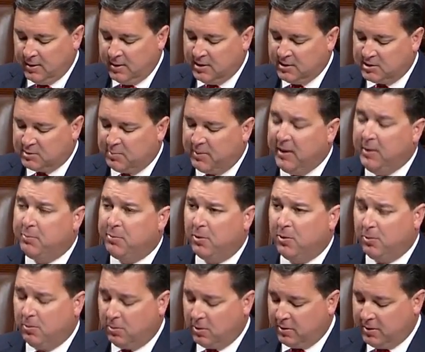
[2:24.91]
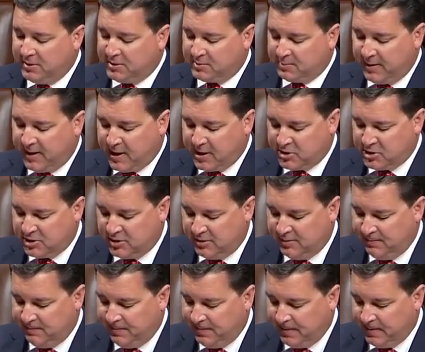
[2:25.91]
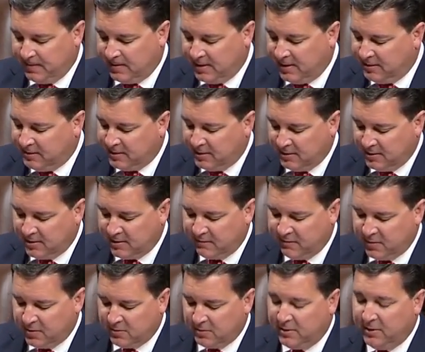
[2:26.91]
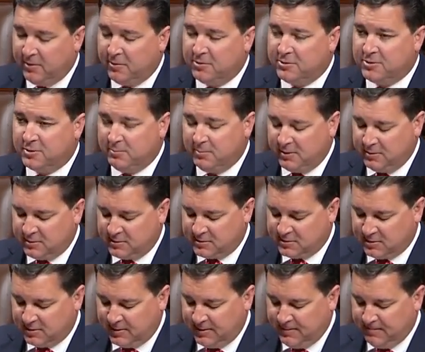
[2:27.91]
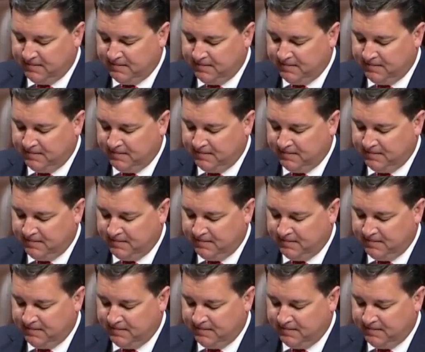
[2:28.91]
His people were his passion, and they loved their leader tremendously.